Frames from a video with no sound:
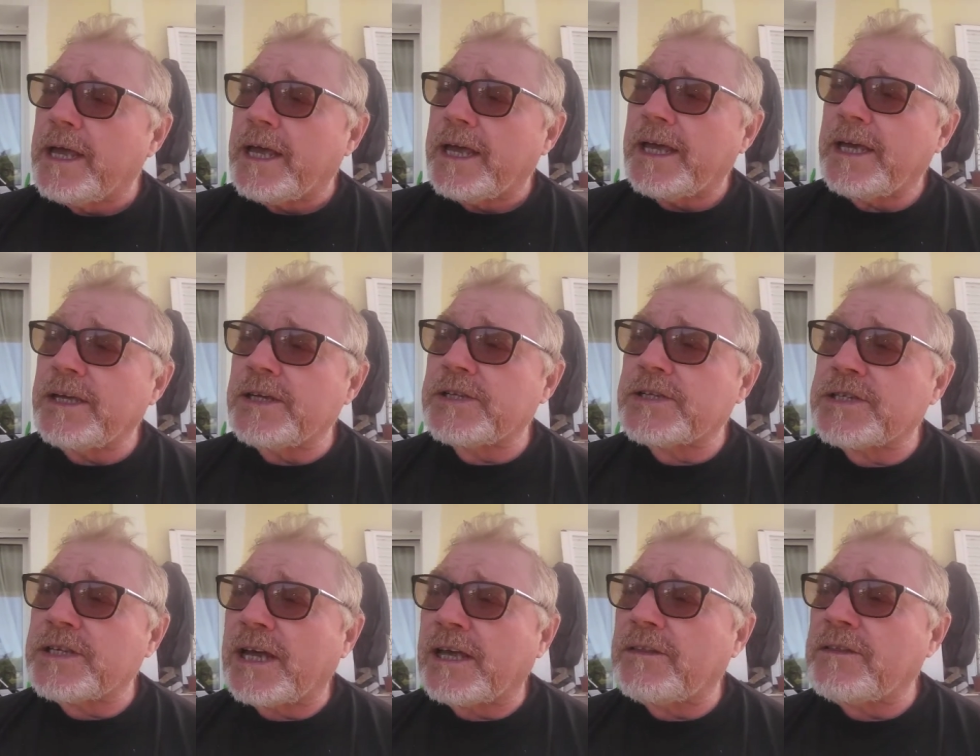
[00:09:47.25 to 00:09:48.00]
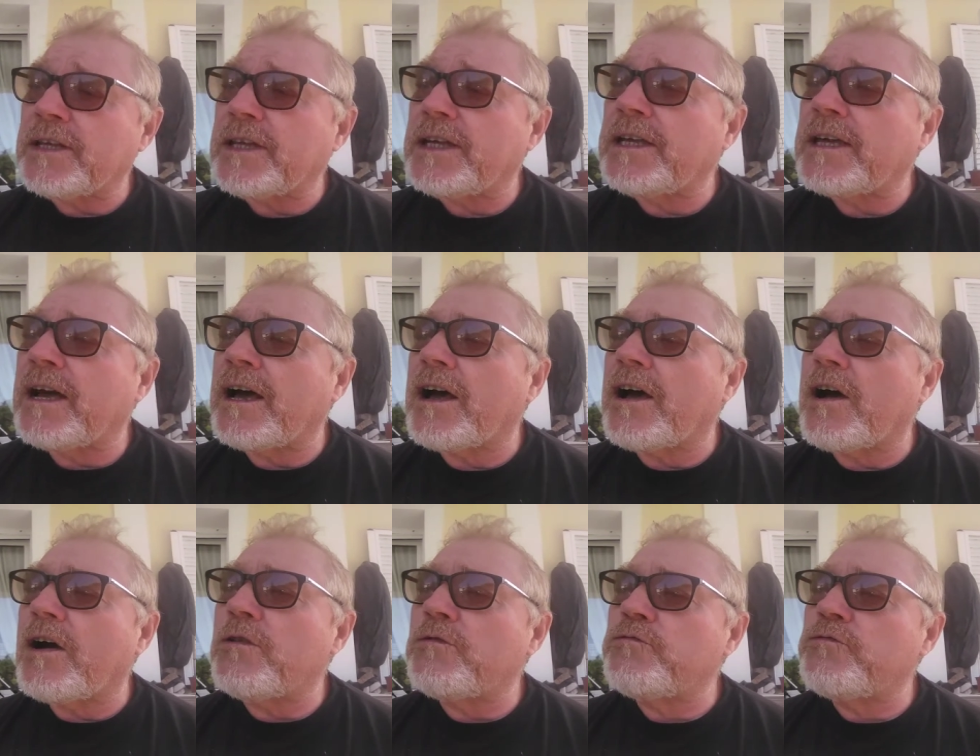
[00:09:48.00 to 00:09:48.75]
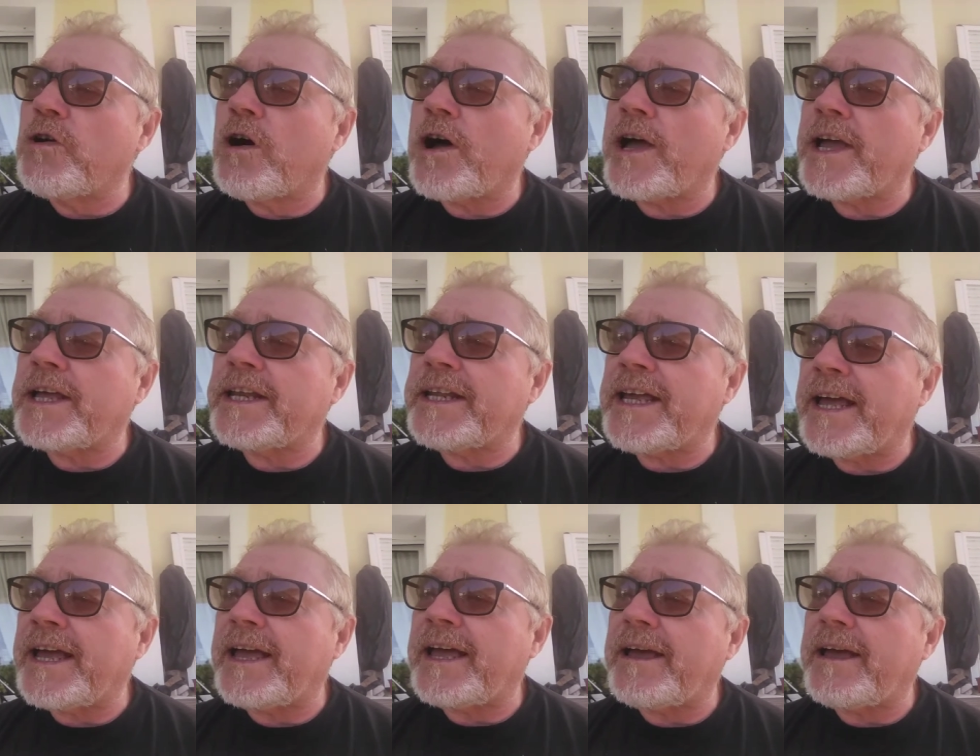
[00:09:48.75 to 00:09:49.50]
is that the
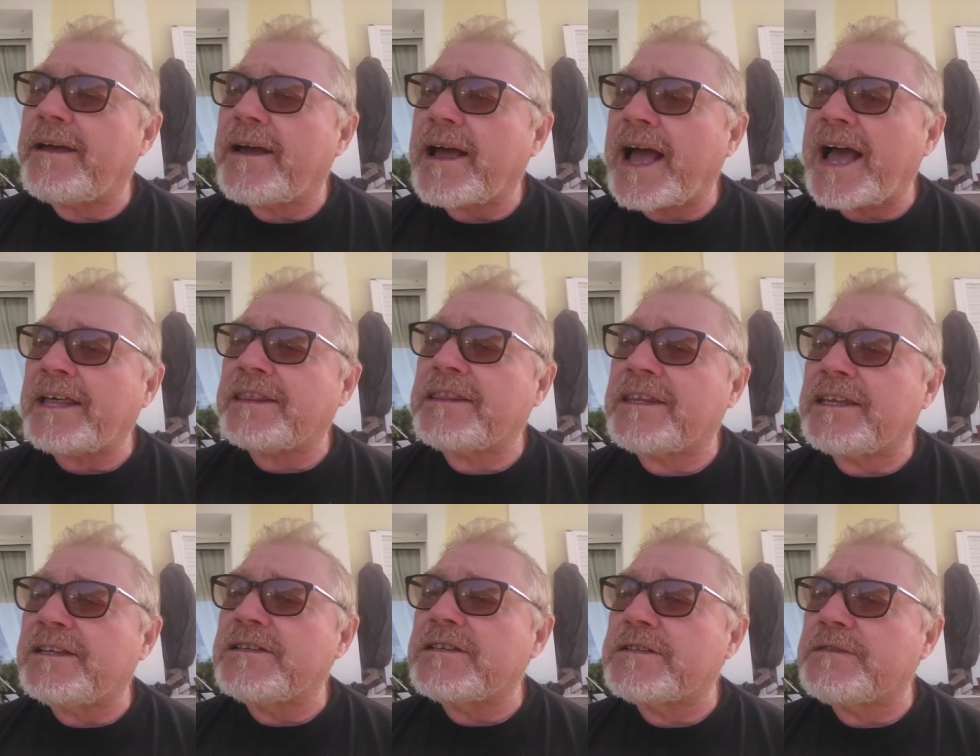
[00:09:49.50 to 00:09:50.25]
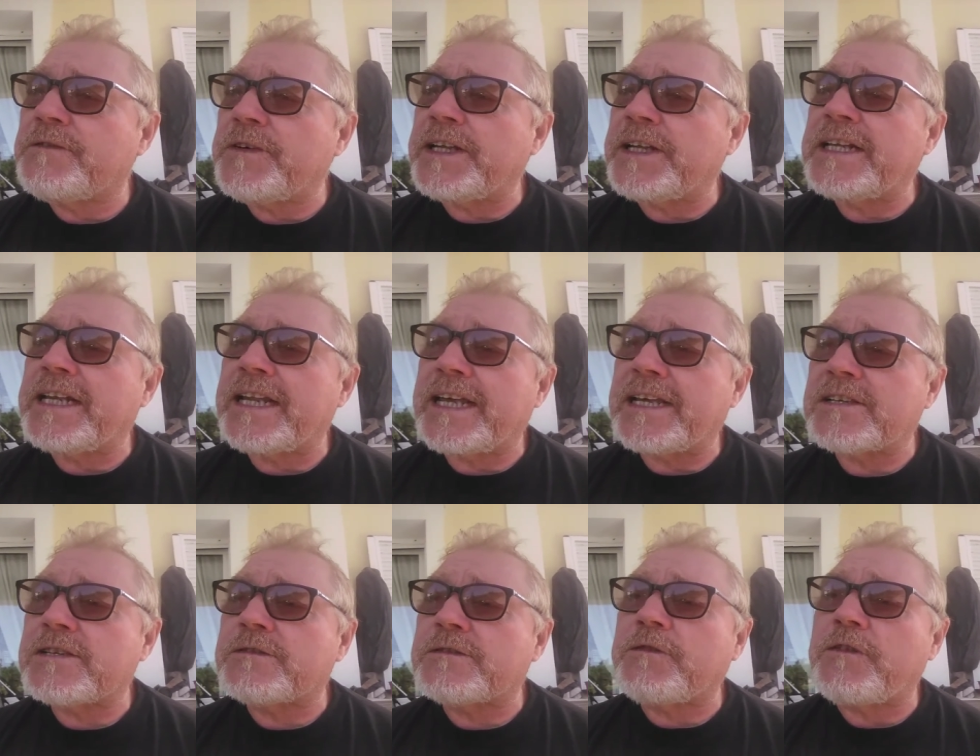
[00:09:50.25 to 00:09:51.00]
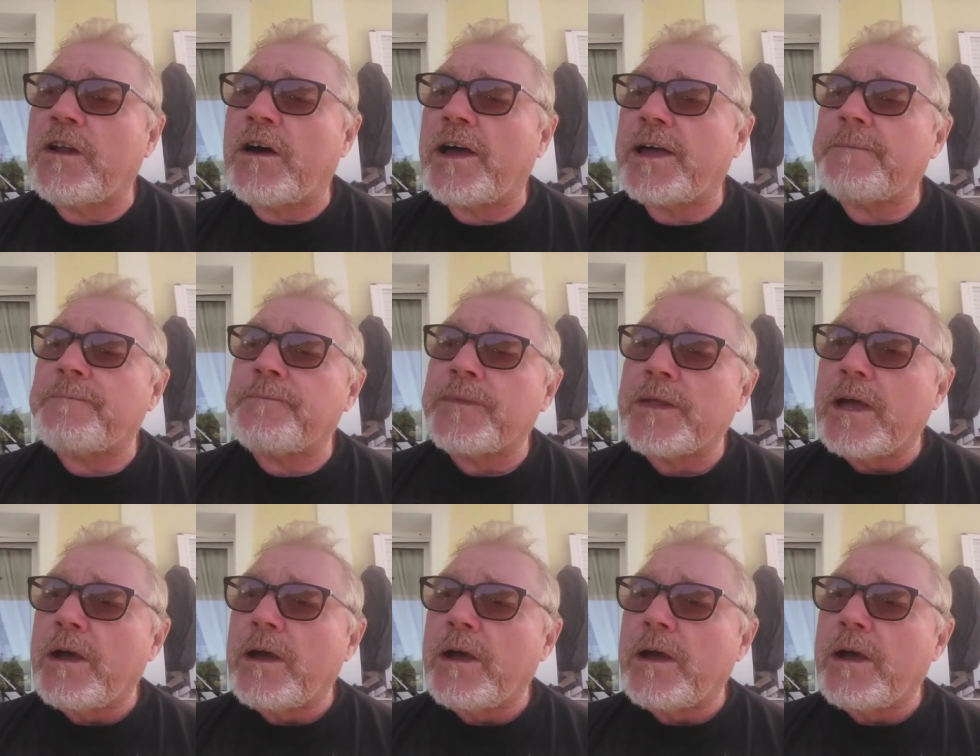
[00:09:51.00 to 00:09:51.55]
Ryanair Athens-Vilnius flight,